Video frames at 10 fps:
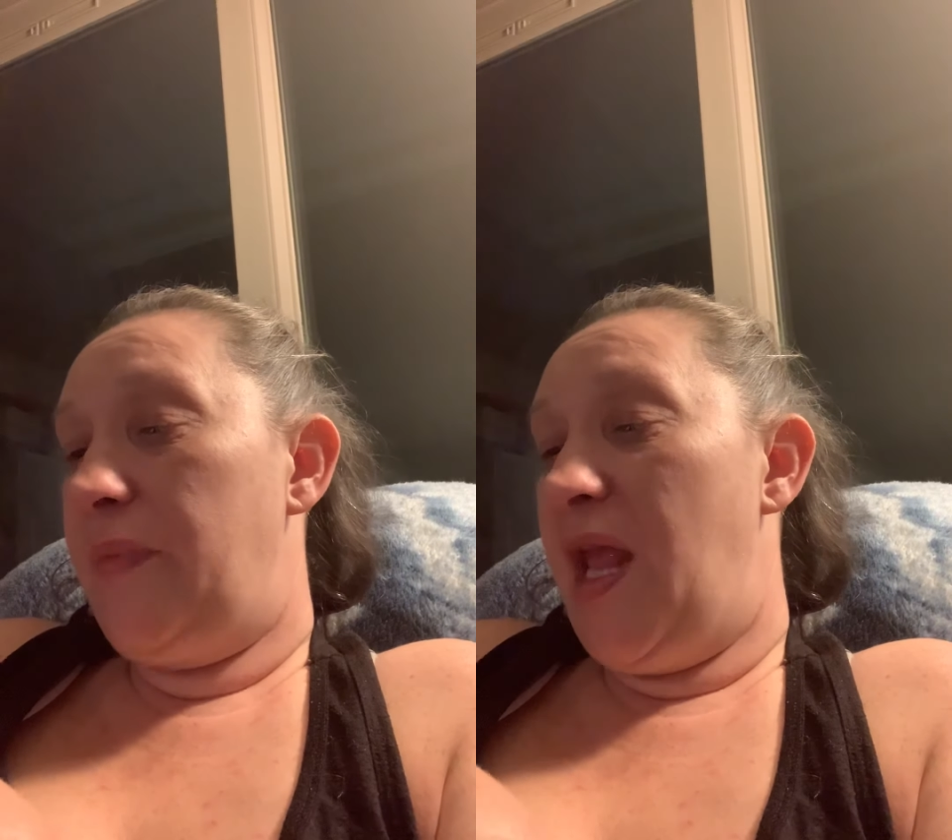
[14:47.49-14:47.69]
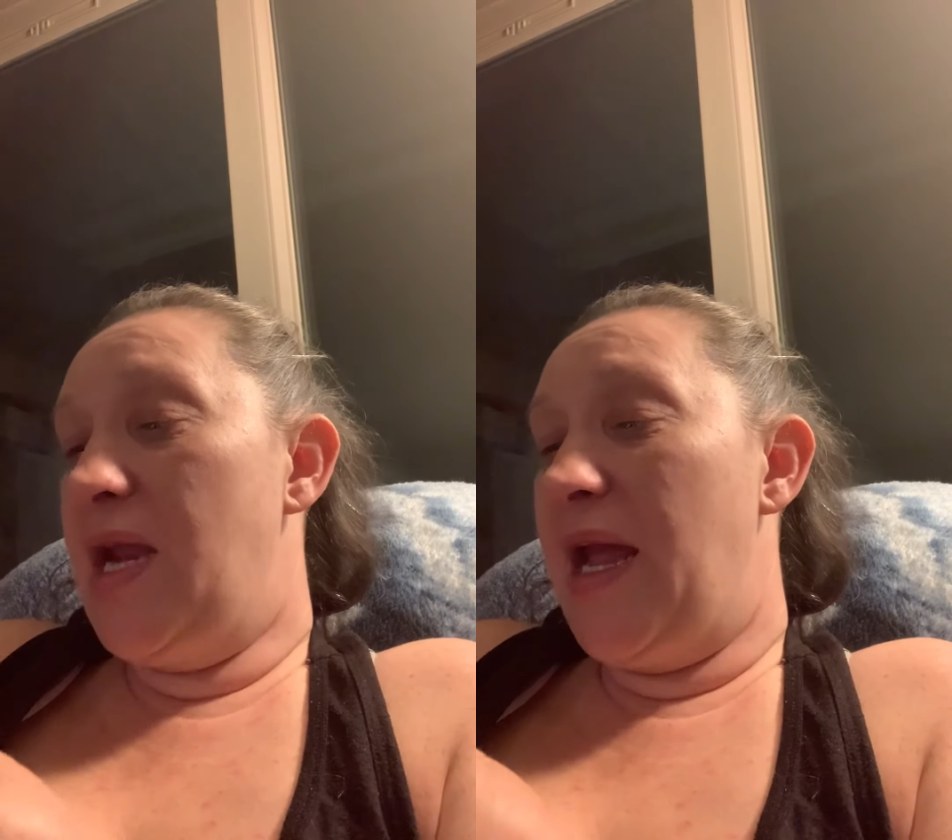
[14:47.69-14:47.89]

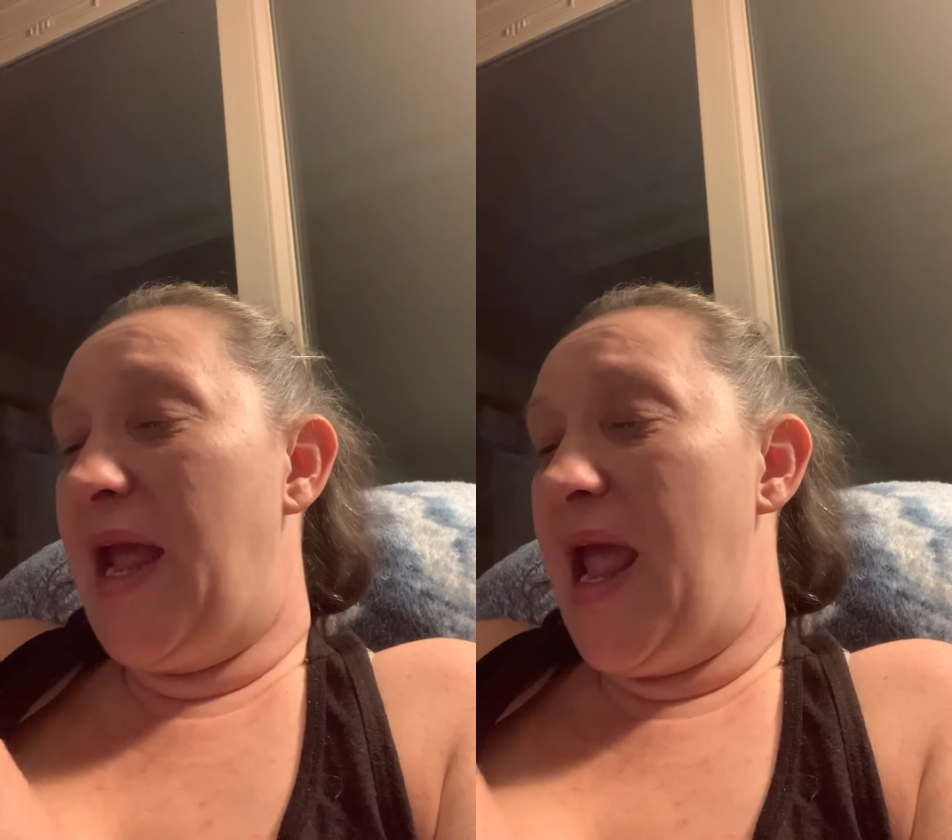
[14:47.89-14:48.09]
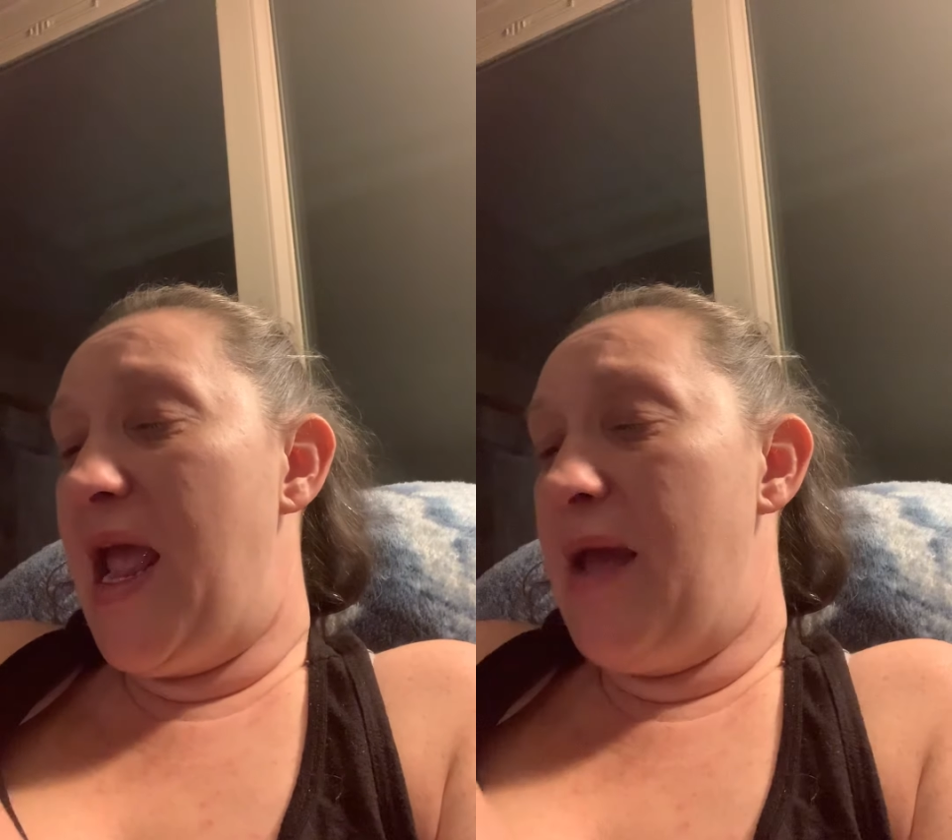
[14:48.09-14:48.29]
I
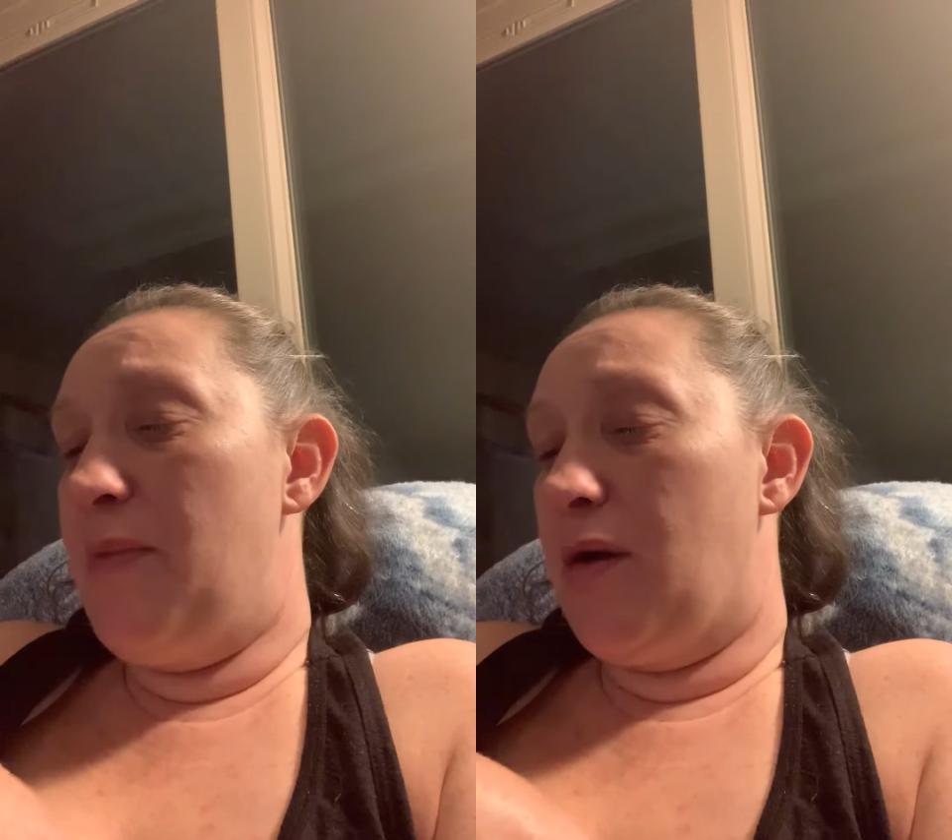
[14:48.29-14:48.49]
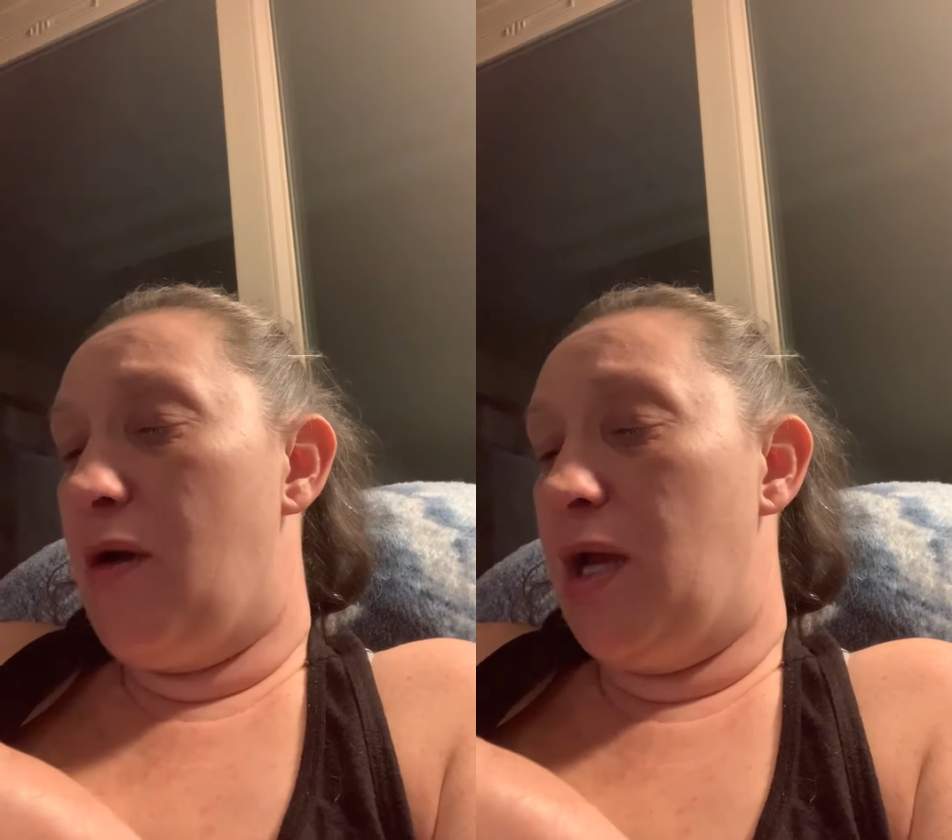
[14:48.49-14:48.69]
came
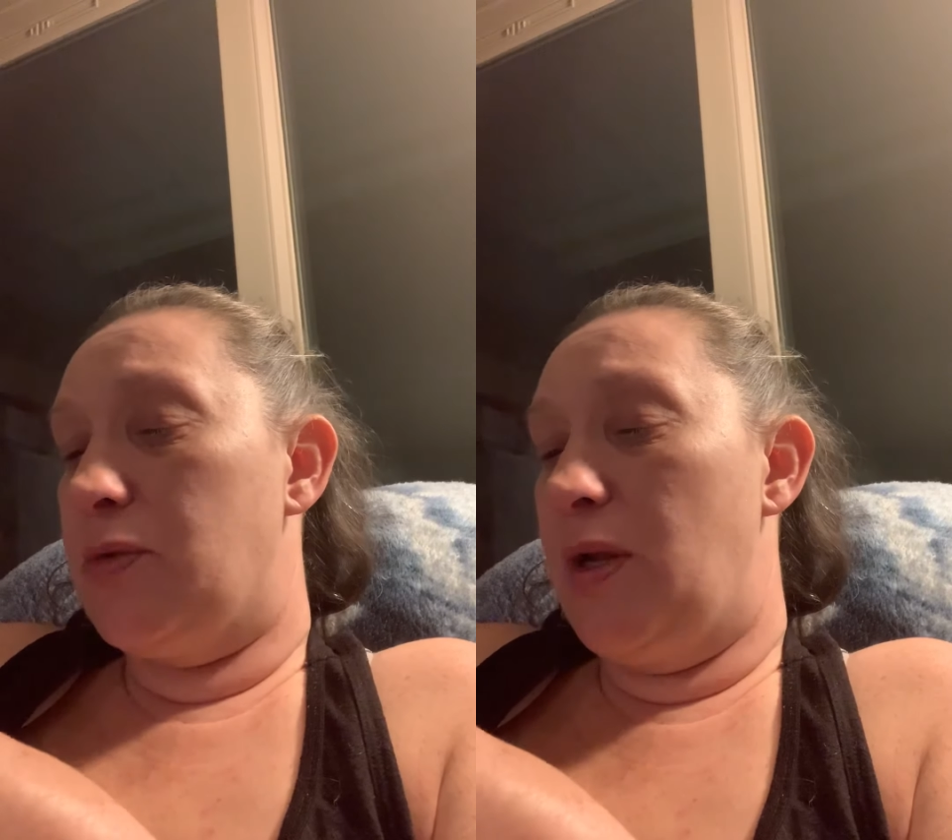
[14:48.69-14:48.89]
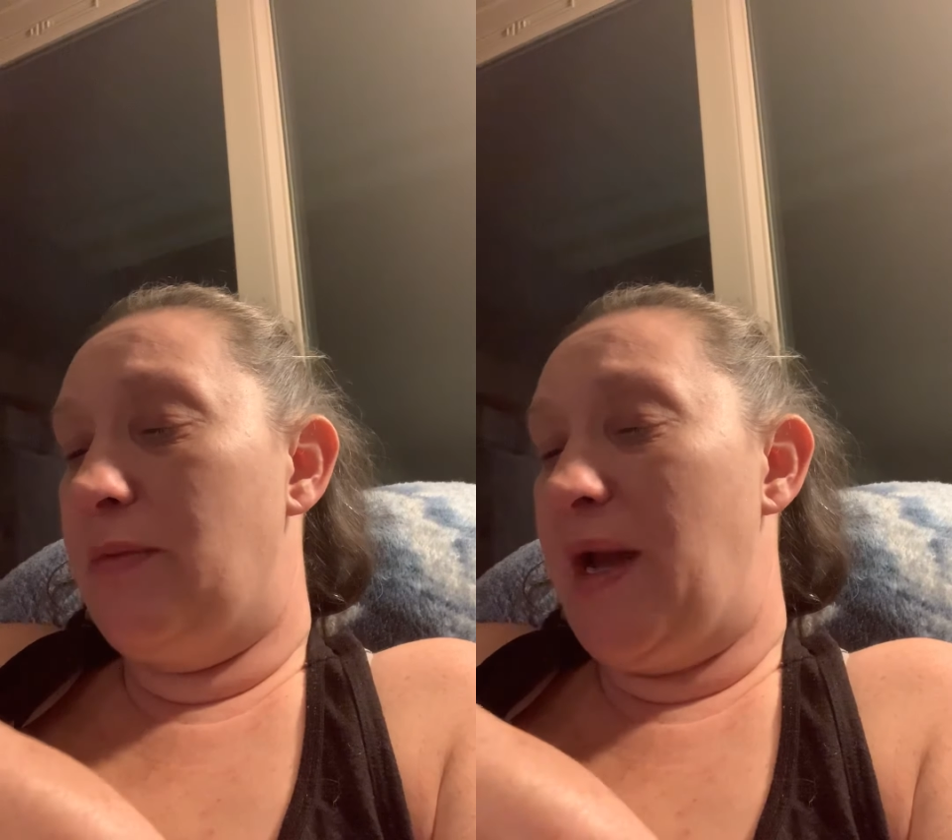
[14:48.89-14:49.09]
across
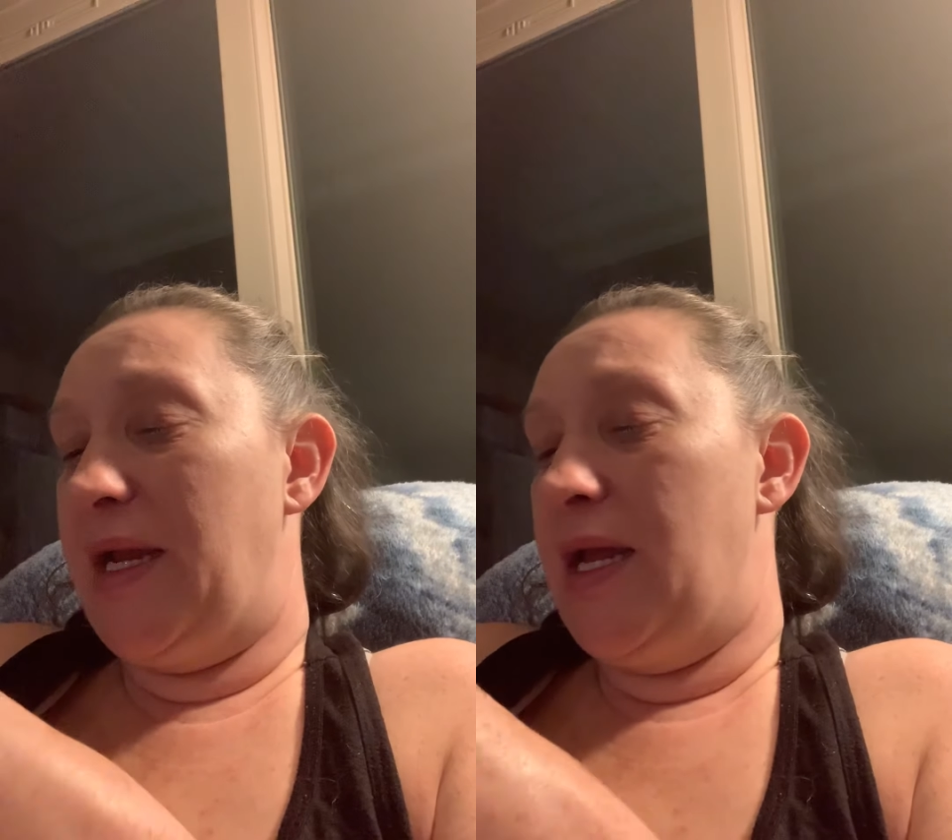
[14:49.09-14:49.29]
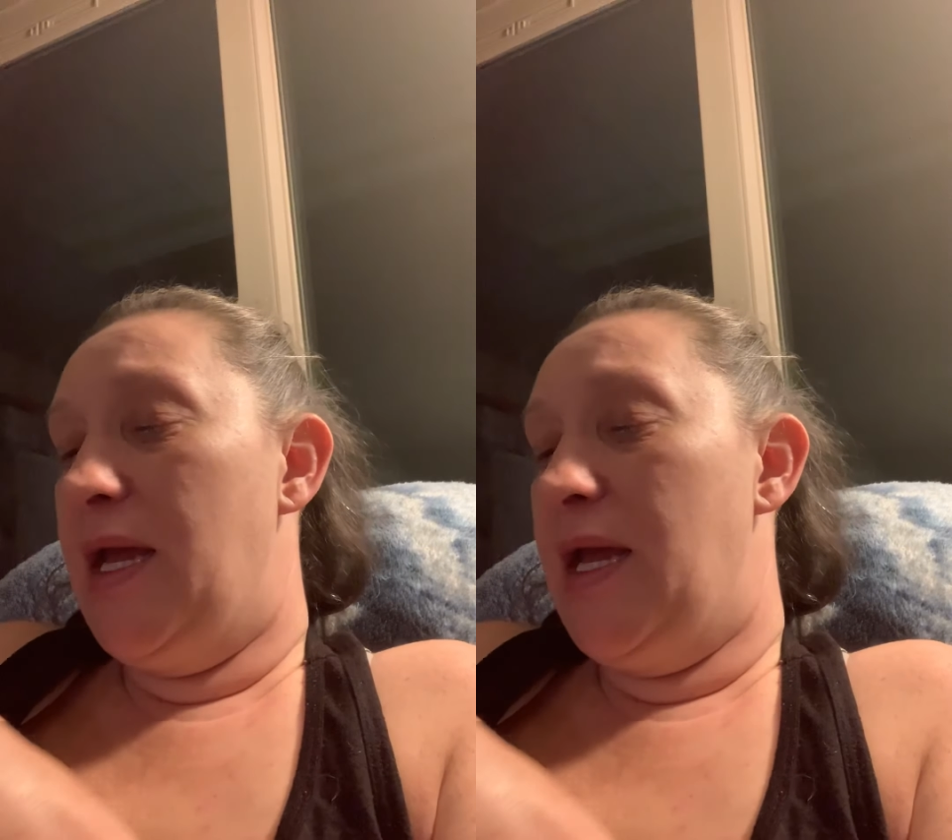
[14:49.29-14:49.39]
one of my